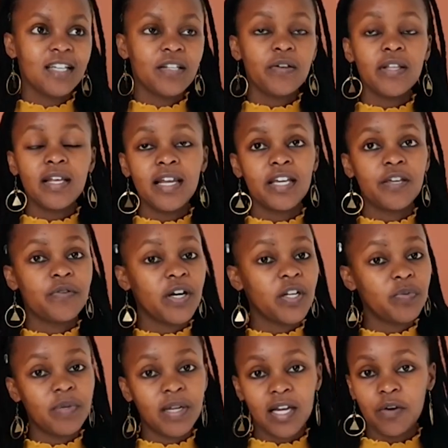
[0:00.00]
So they're like, you
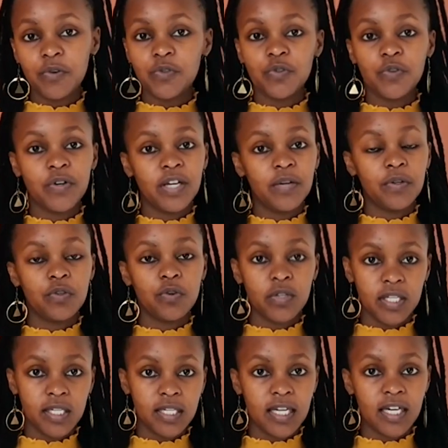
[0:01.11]
can't be allowed to go in with all
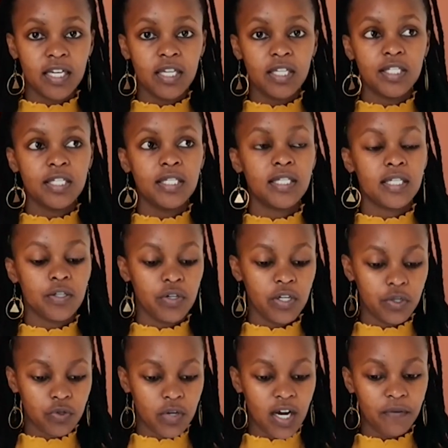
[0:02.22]
this luggage. Just you
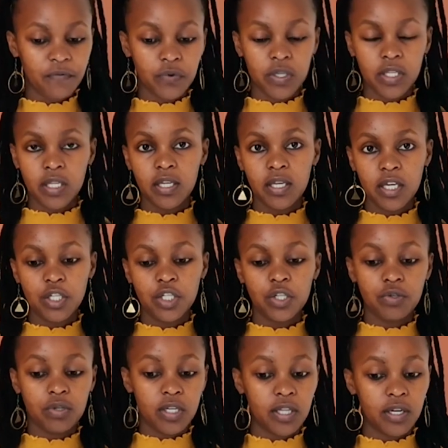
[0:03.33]
need to have 23
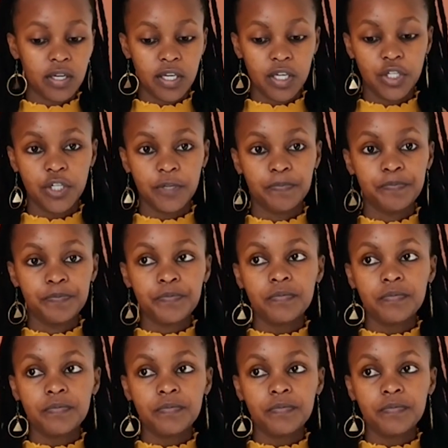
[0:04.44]
kg, 23 kg.